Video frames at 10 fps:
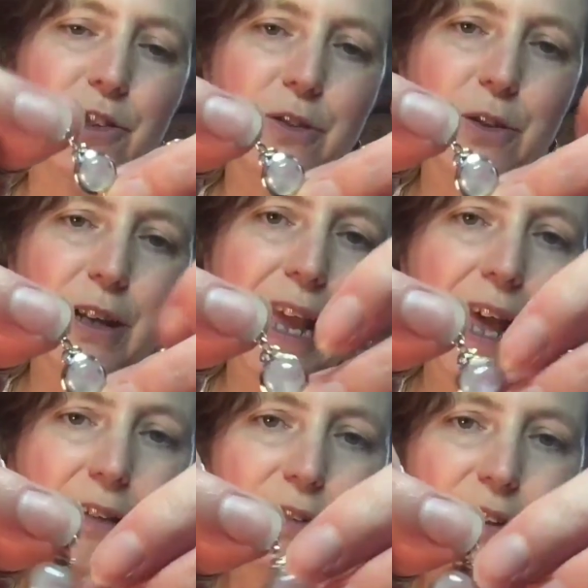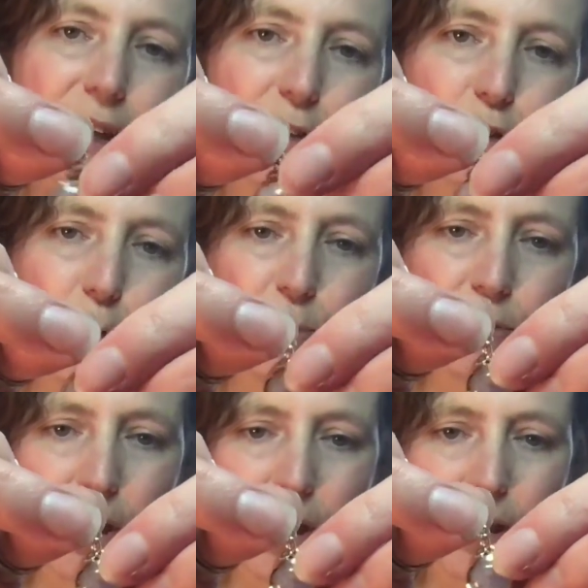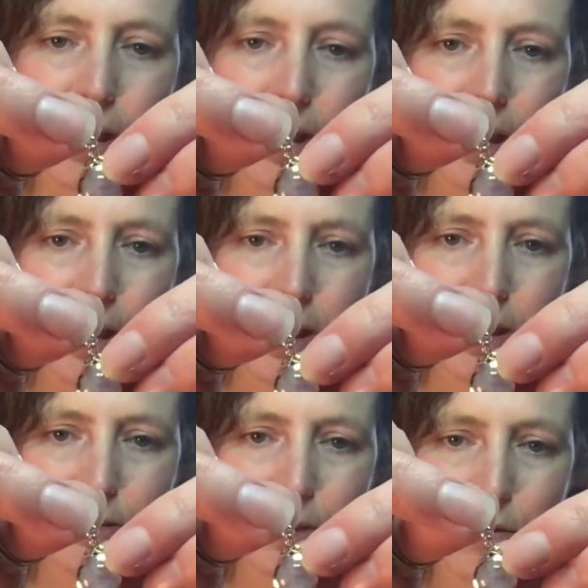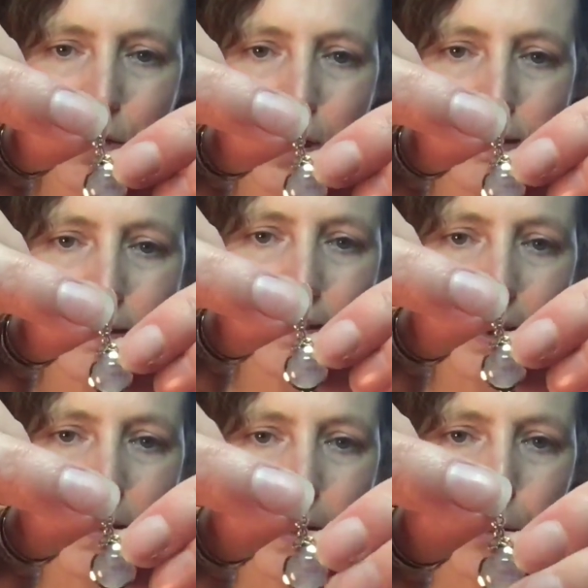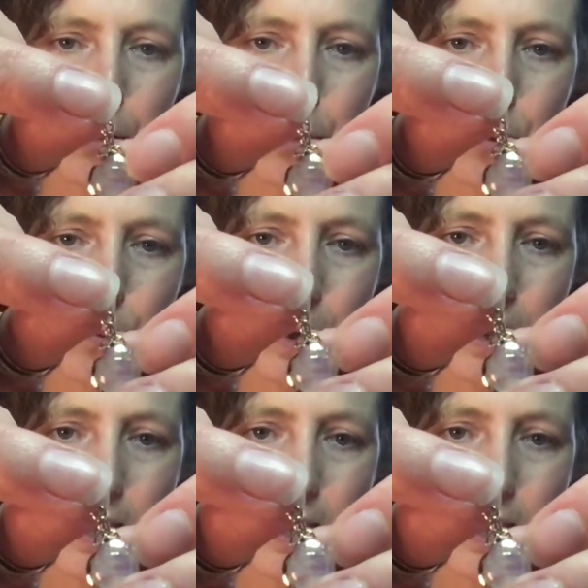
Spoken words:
got a Celtic top to her. So if you can see that 3